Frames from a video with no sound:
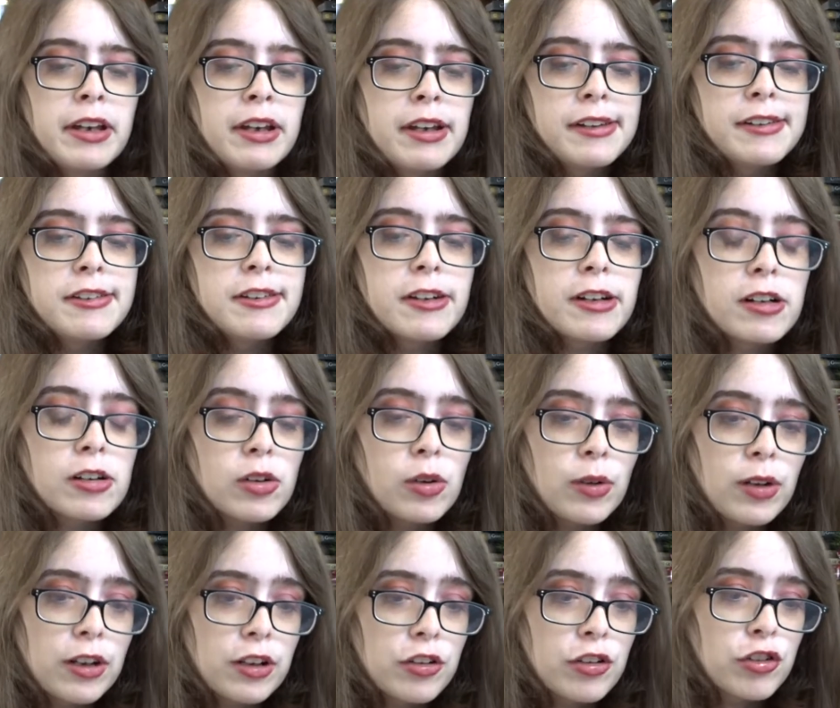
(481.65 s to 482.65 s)
"Dear
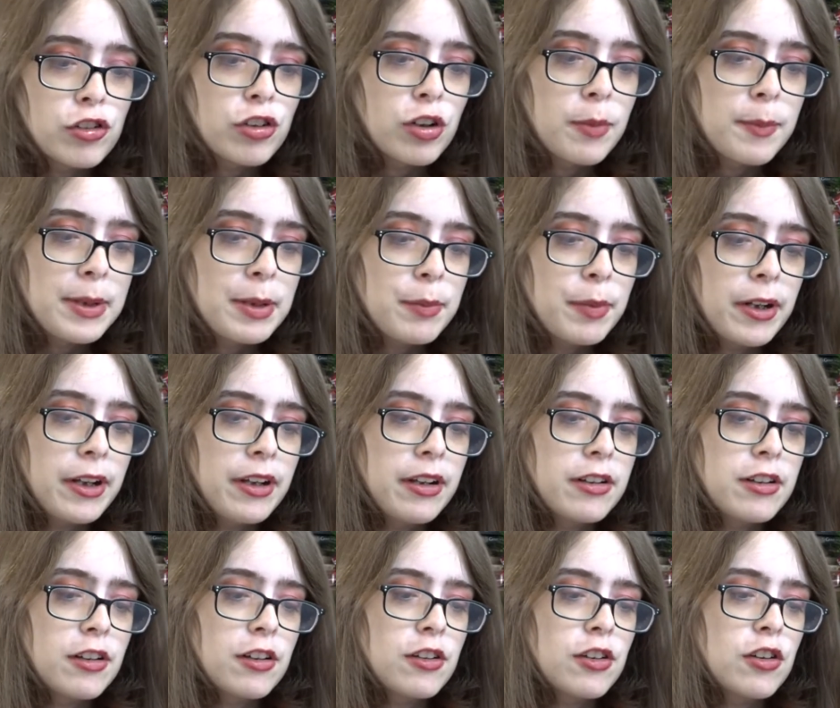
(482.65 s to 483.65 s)
Lord, show me
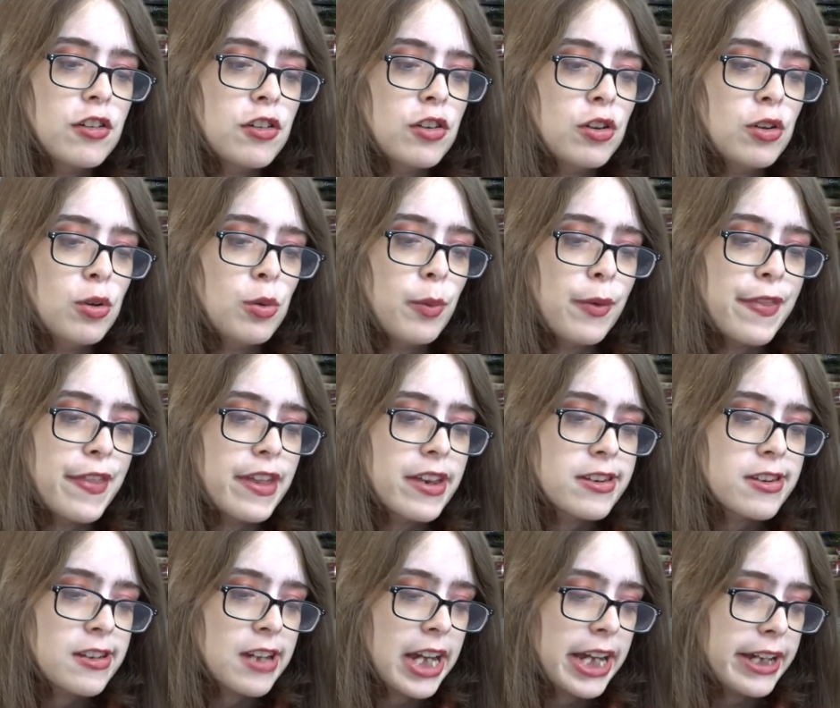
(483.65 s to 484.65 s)
what to do with this
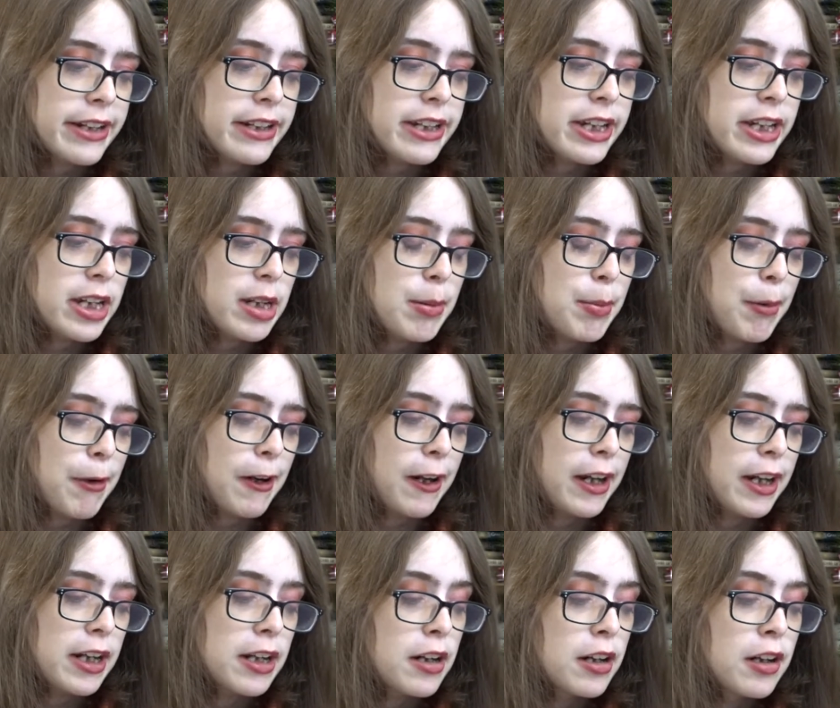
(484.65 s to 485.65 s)
candy," he
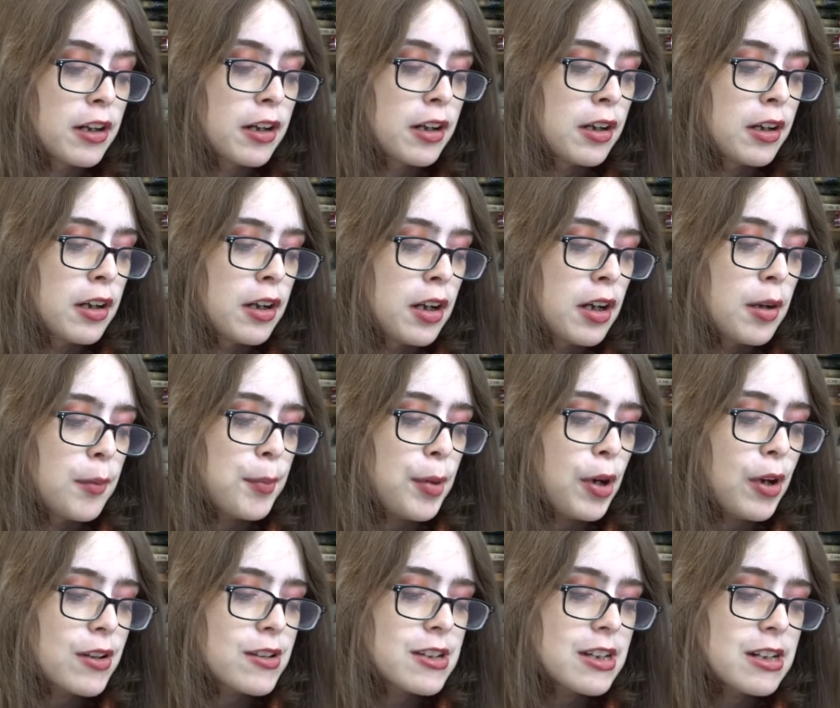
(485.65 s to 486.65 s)
prayed.
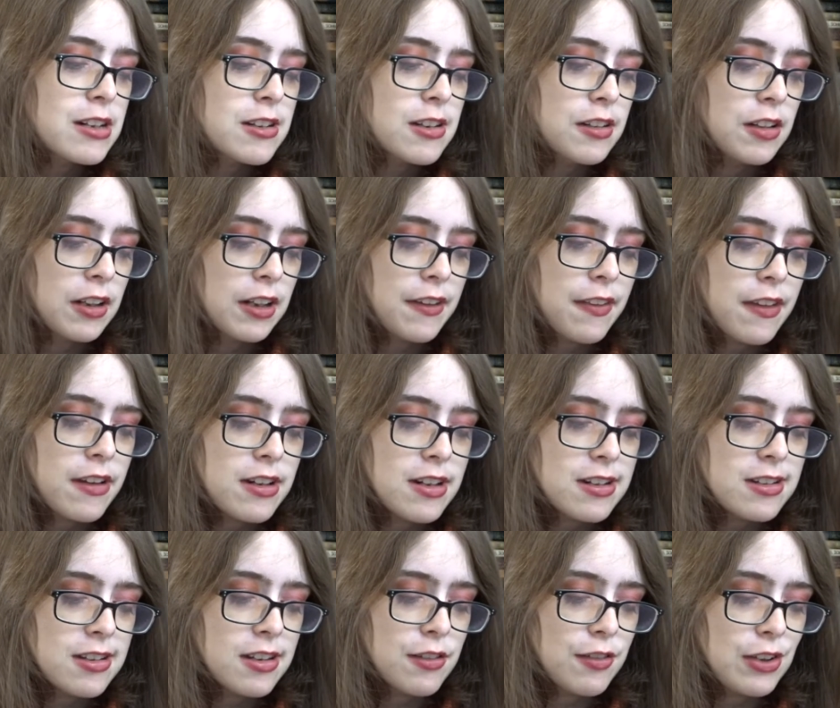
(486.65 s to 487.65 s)
Pausing to look at the
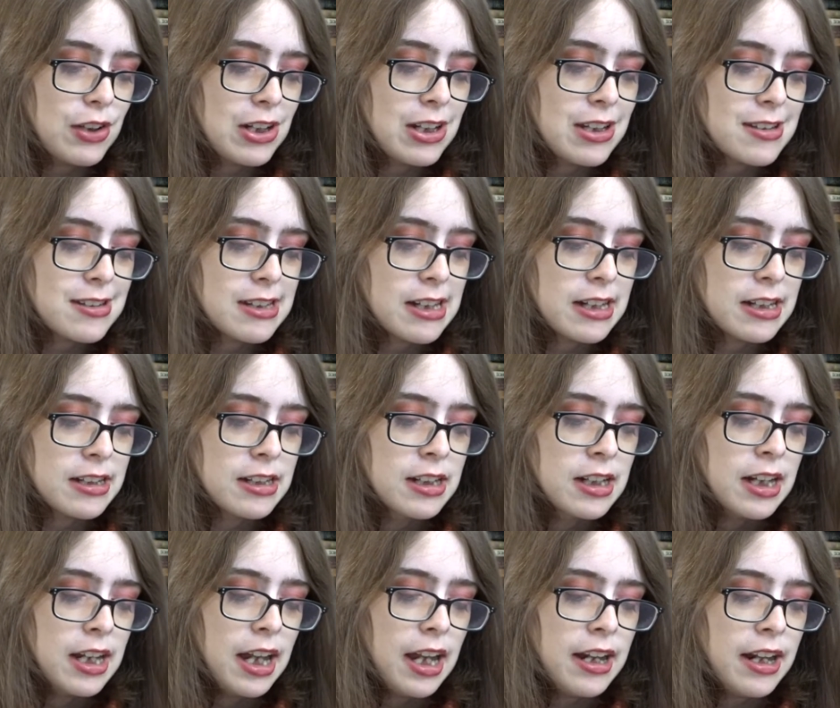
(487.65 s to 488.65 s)
nativity set,
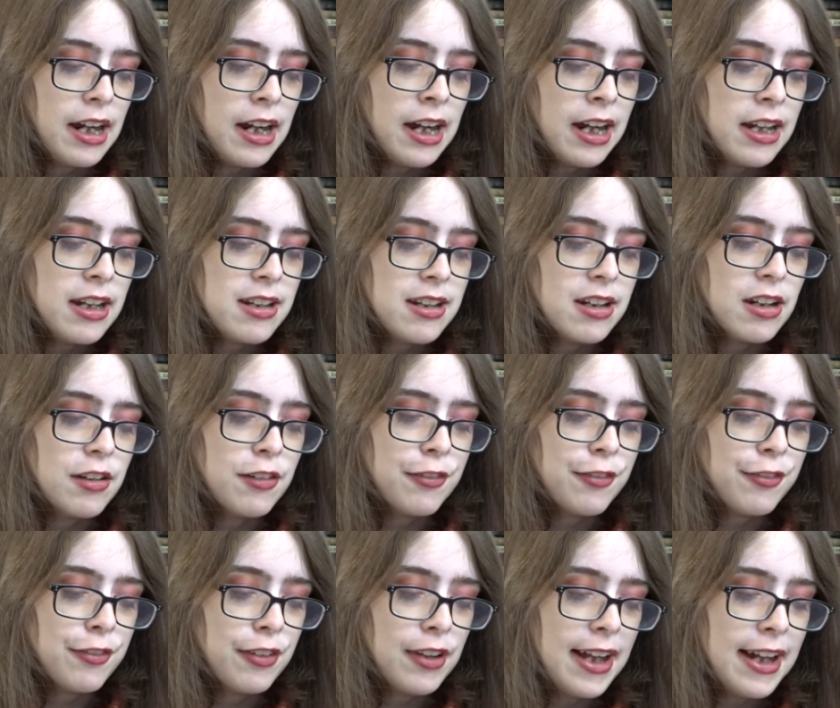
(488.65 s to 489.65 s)
an idea
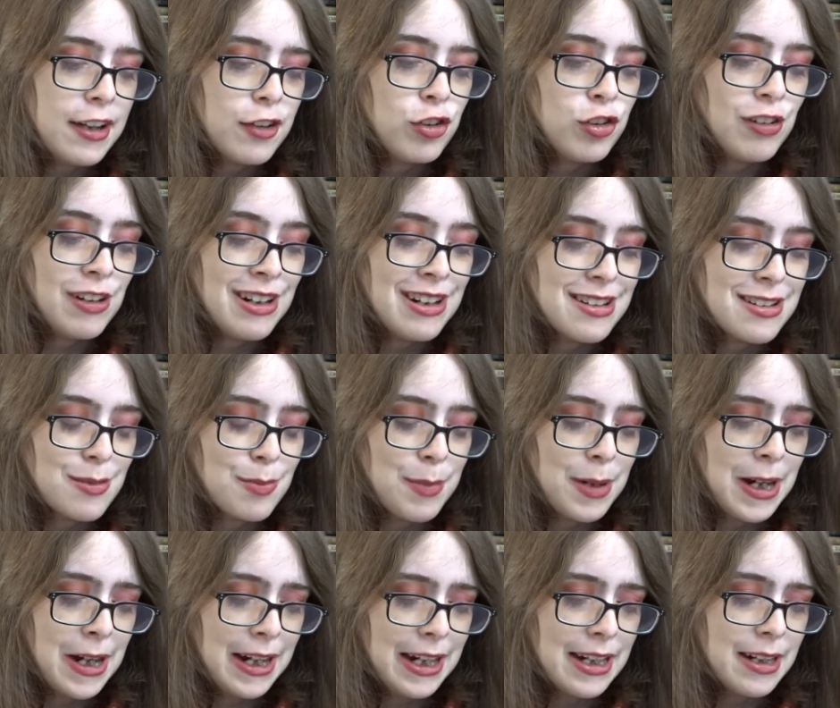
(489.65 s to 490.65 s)
flashed in his
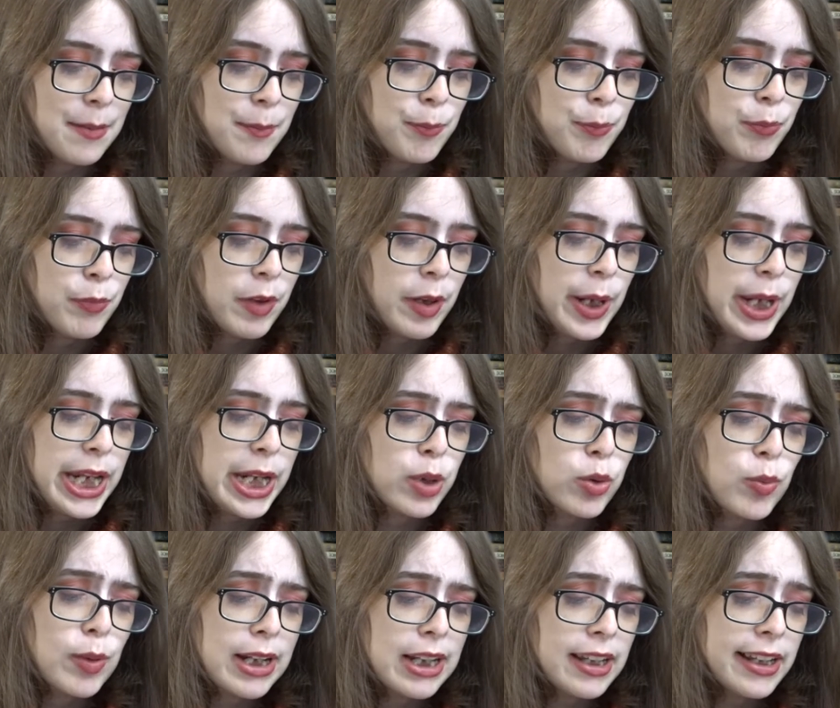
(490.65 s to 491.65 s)
mind. He
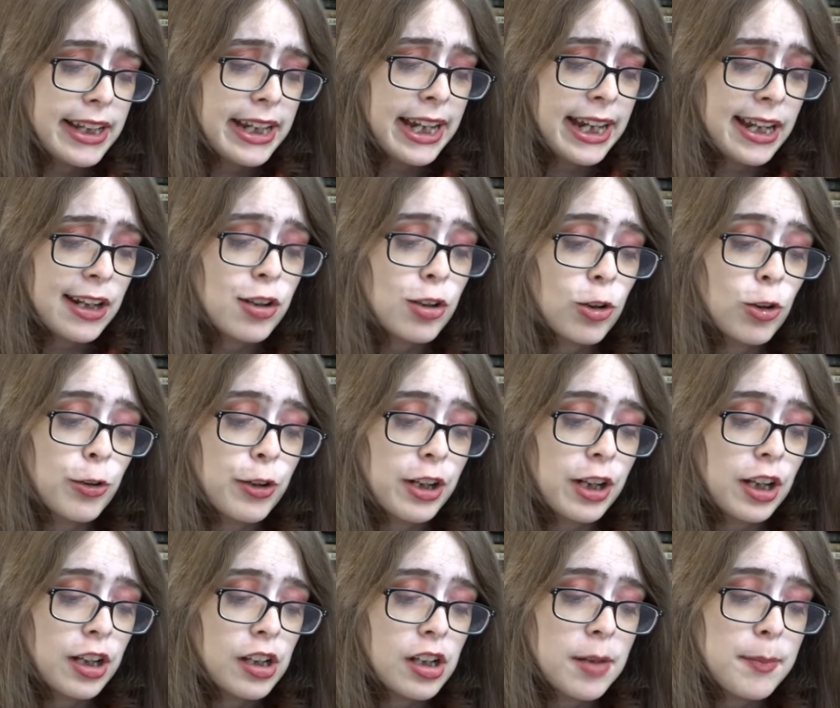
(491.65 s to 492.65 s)
quickly hand-rolled a
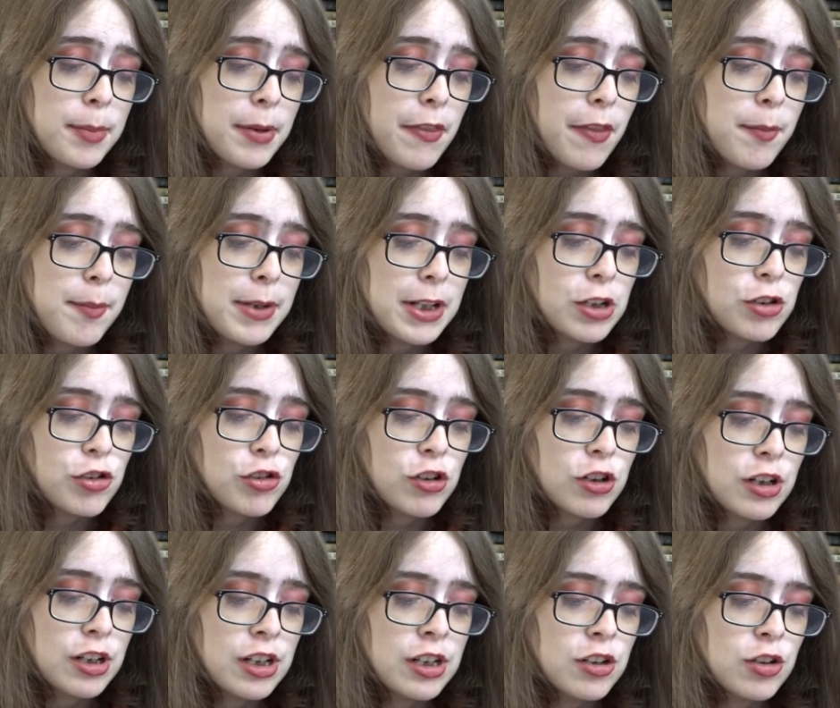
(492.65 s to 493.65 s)
clump of the mixture
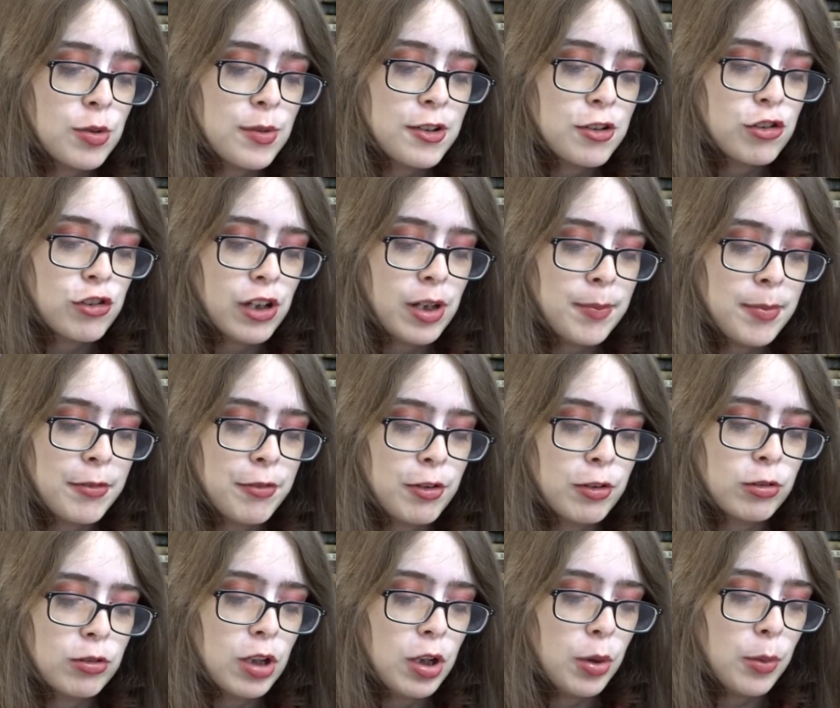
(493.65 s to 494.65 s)
into the shape of a
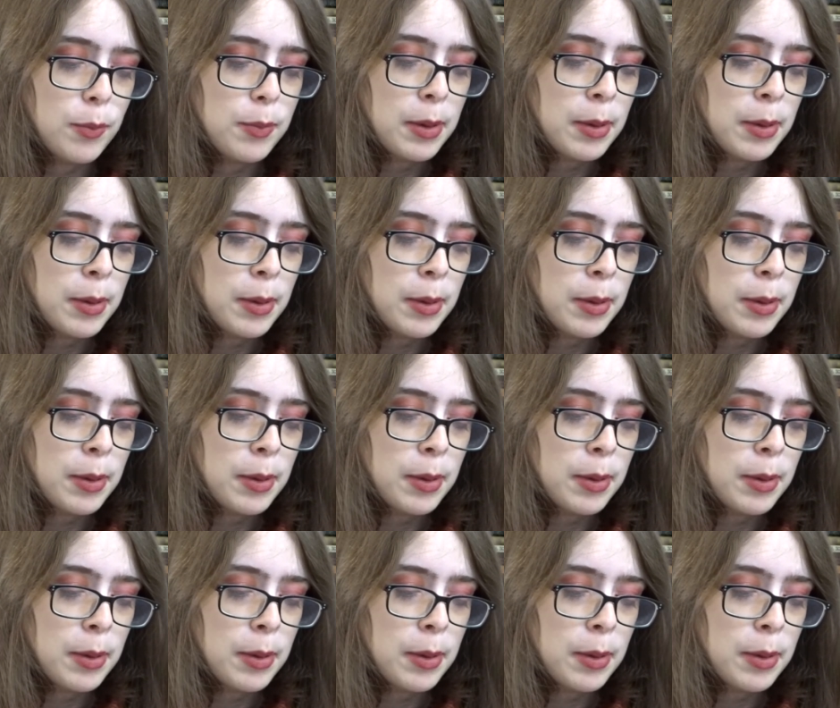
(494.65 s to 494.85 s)
rope.